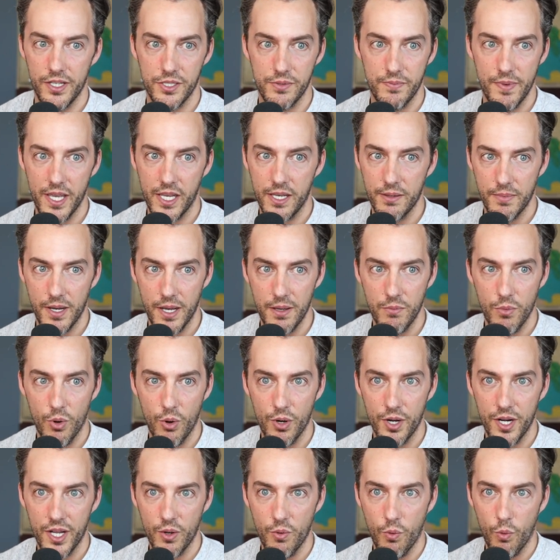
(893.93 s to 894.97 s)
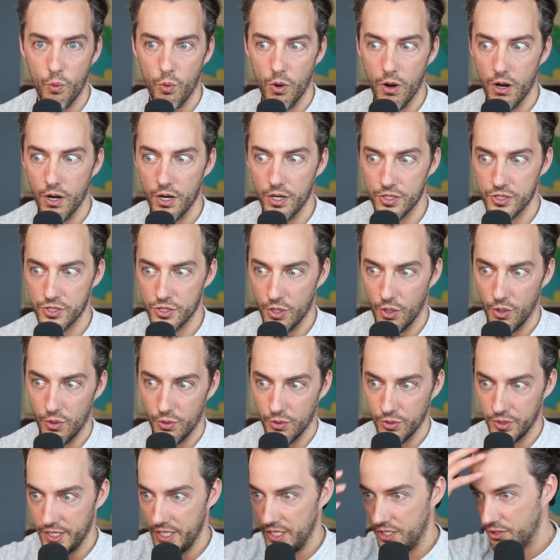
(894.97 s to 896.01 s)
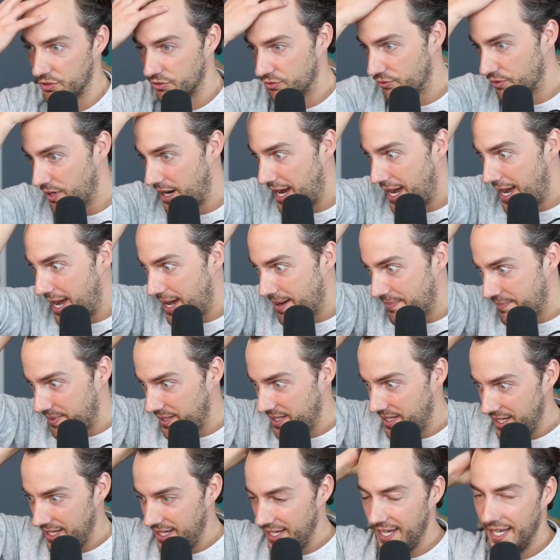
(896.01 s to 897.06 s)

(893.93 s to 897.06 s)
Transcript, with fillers: He's making my morning worse. Holy crap.